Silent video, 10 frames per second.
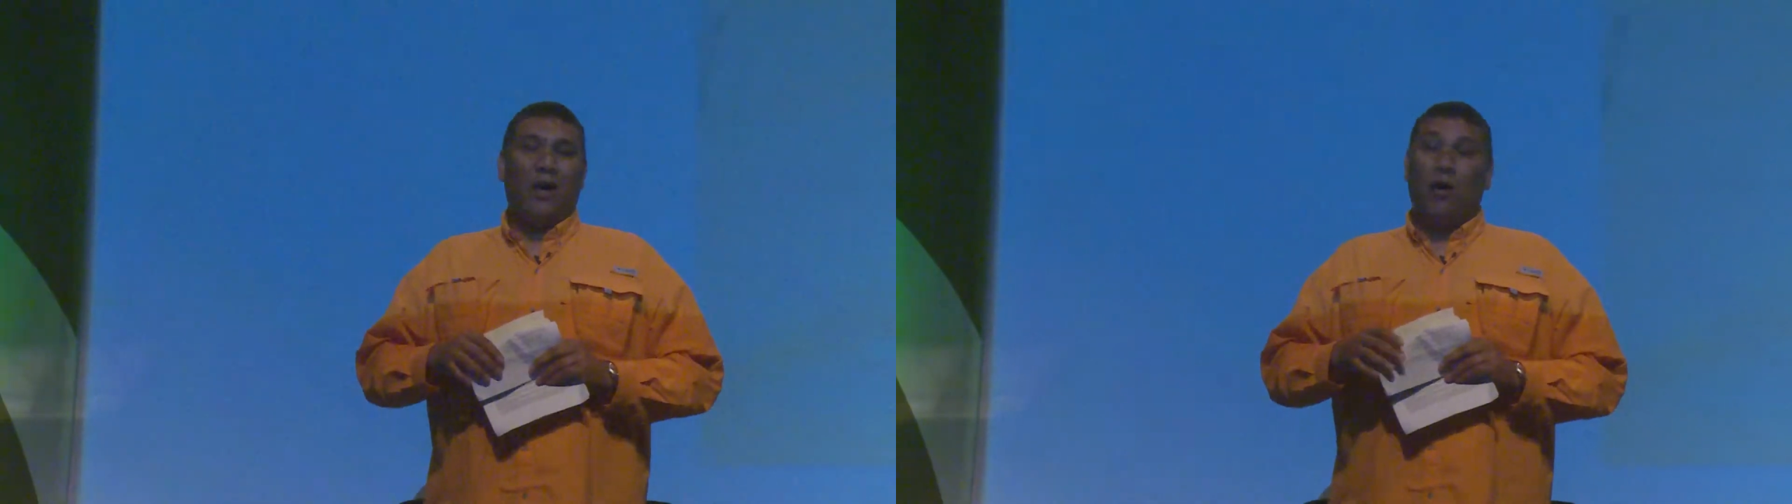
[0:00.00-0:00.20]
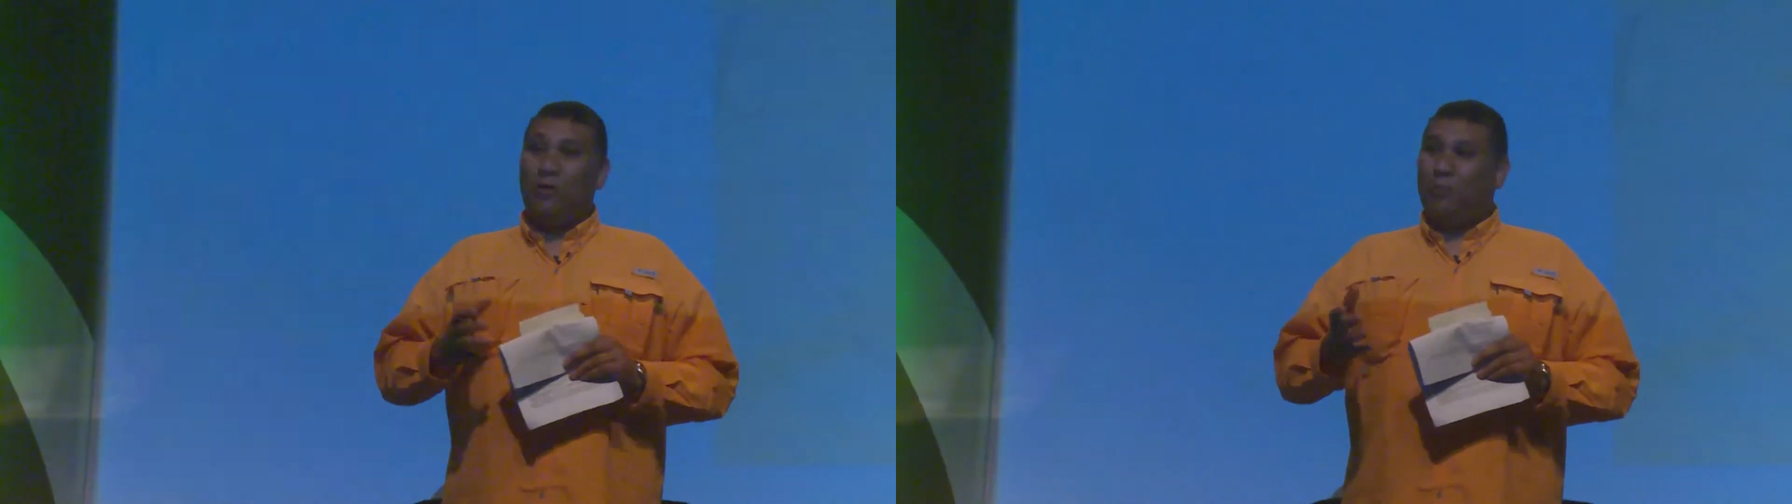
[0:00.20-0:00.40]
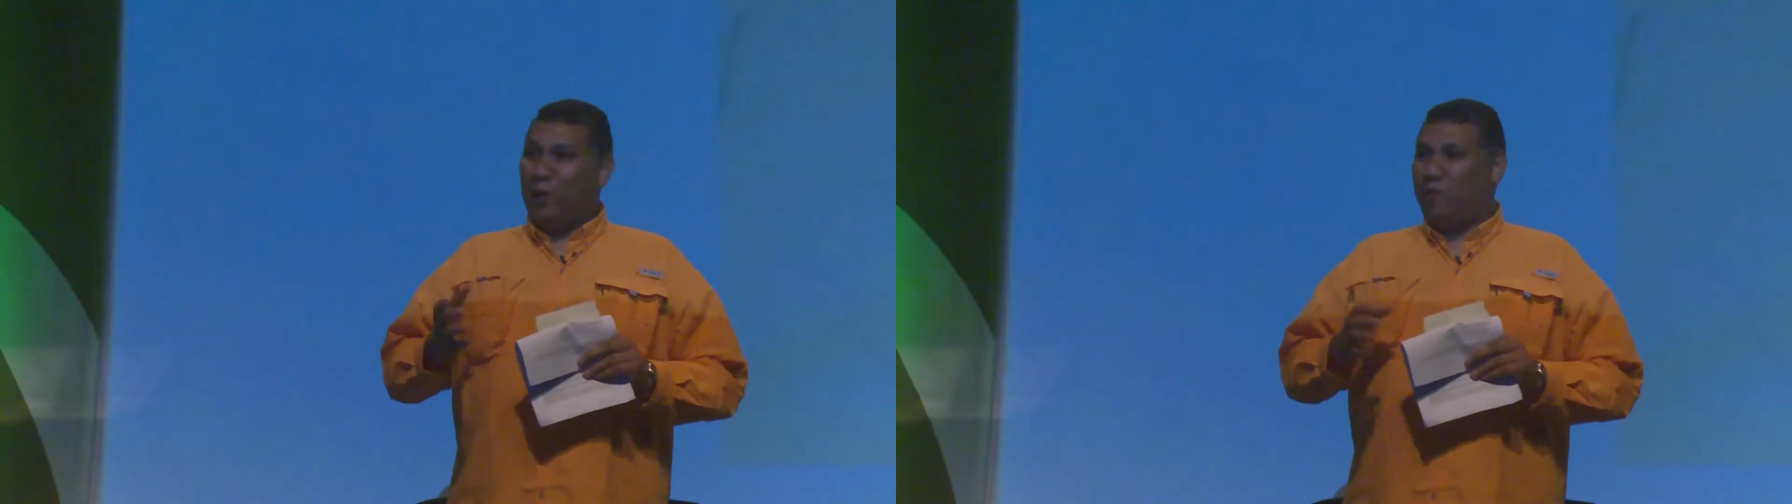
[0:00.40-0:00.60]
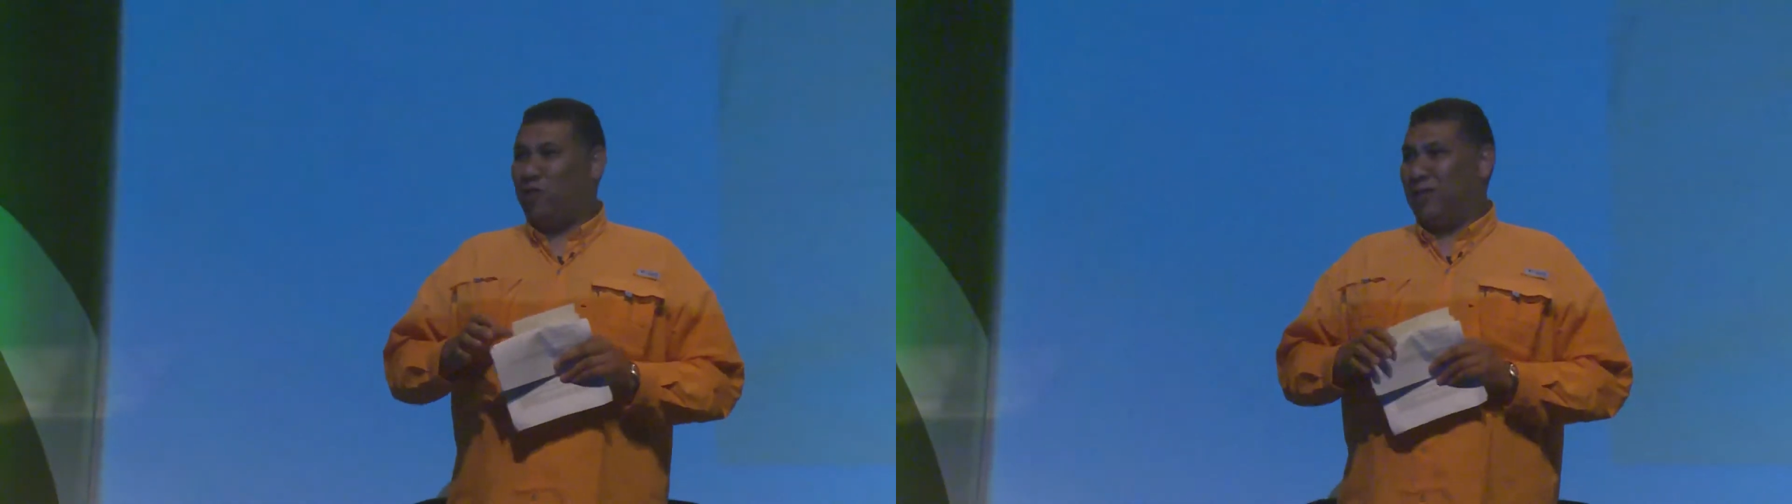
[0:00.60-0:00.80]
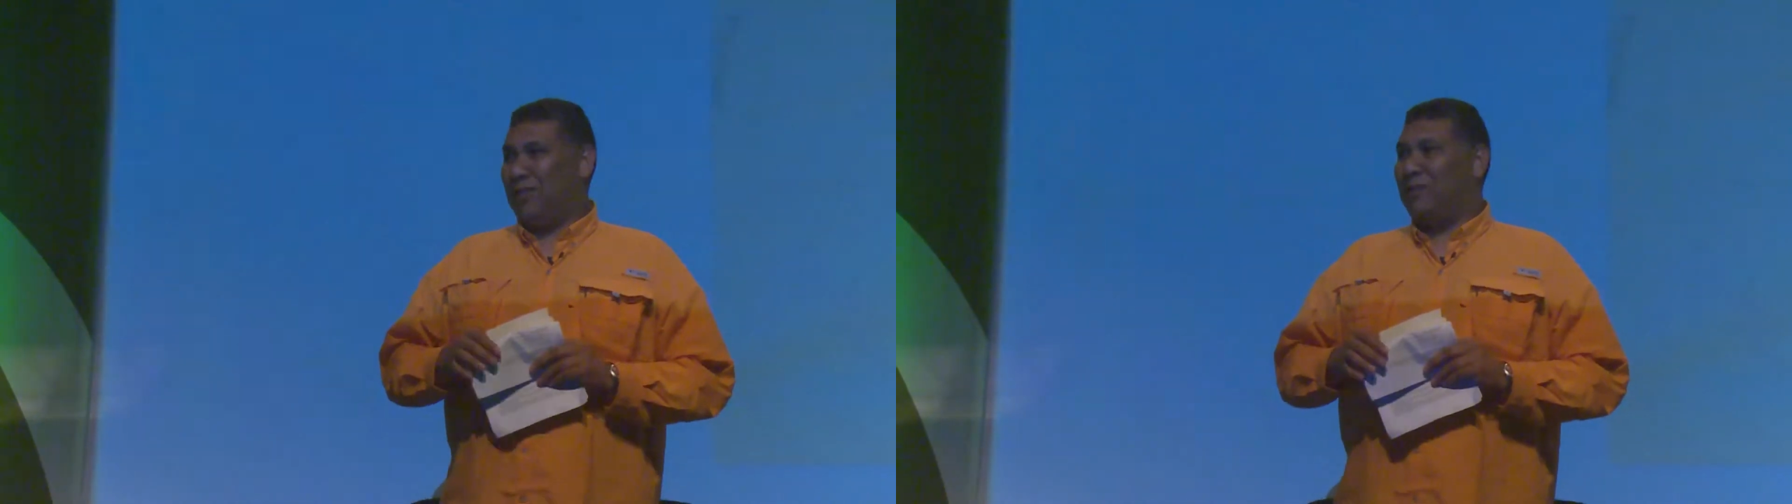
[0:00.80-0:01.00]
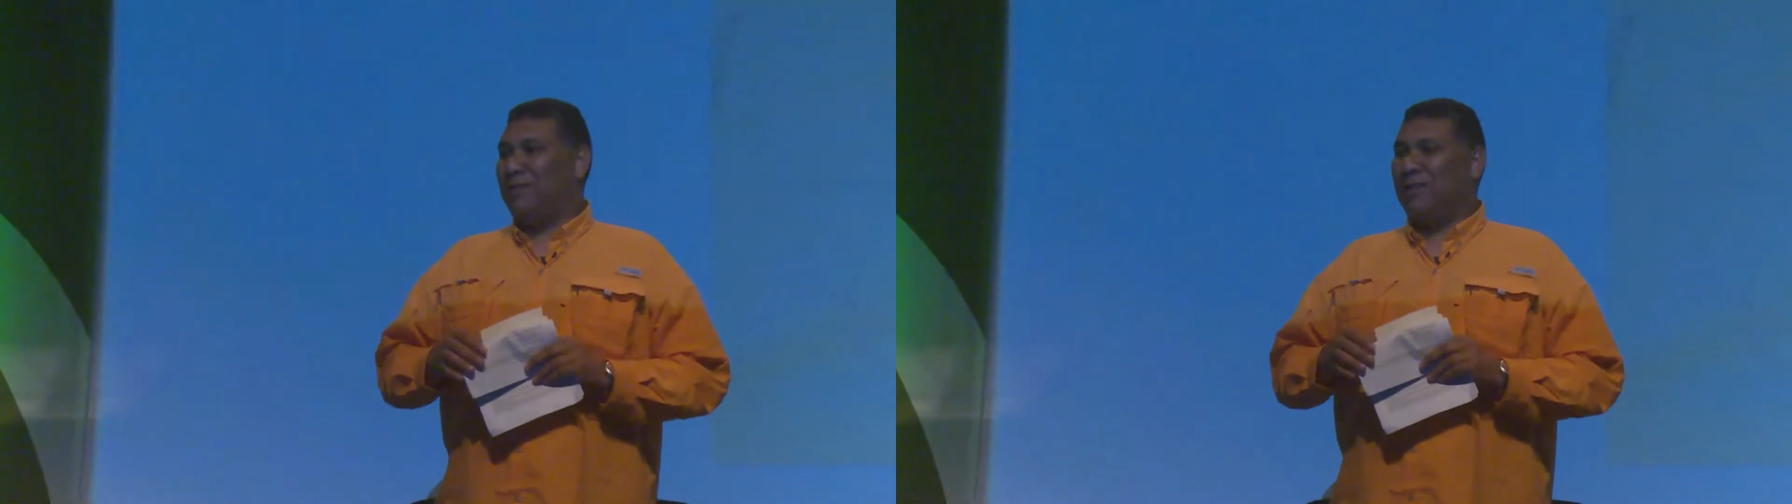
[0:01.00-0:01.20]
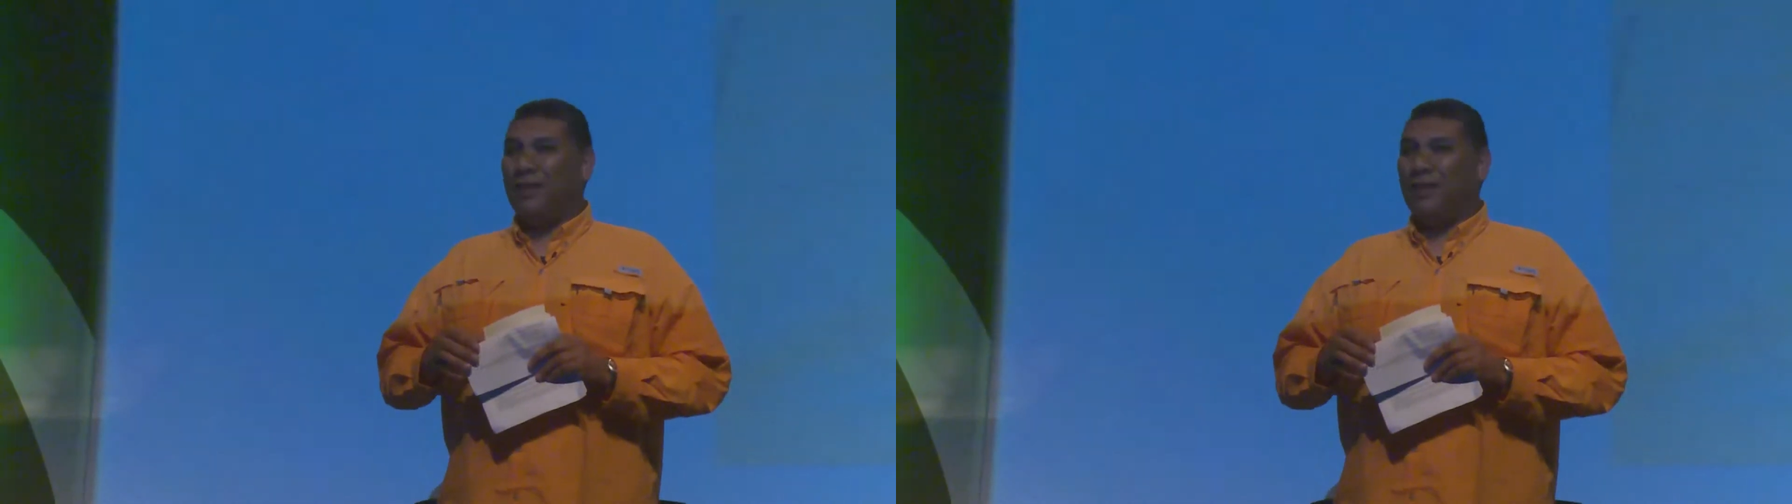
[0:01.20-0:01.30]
own prejudice